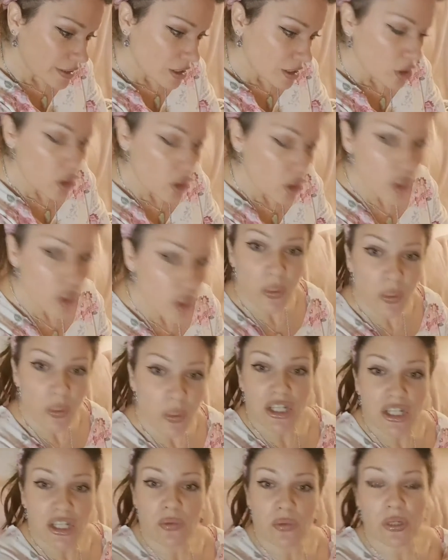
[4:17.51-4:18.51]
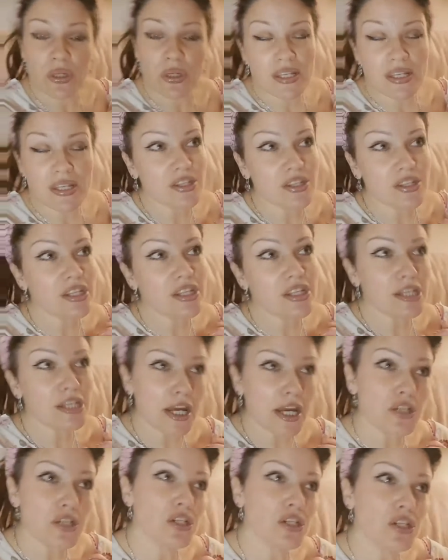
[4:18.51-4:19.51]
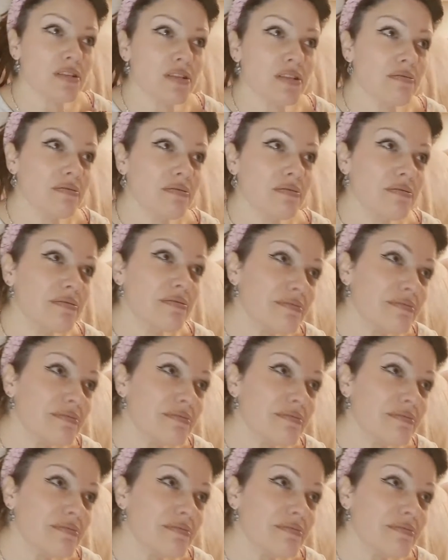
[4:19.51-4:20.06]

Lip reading: lots of witches and wizards and sages and